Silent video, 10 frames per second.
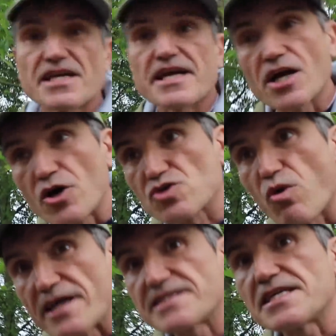it goes
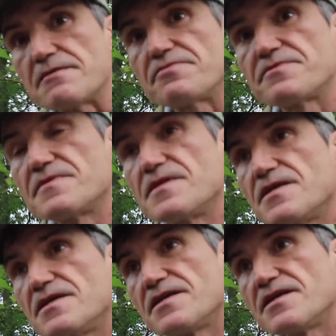quite deep,
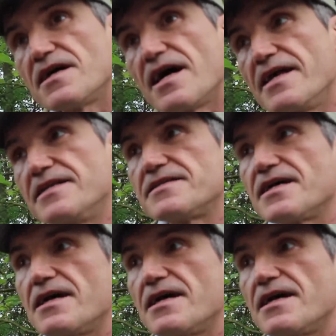and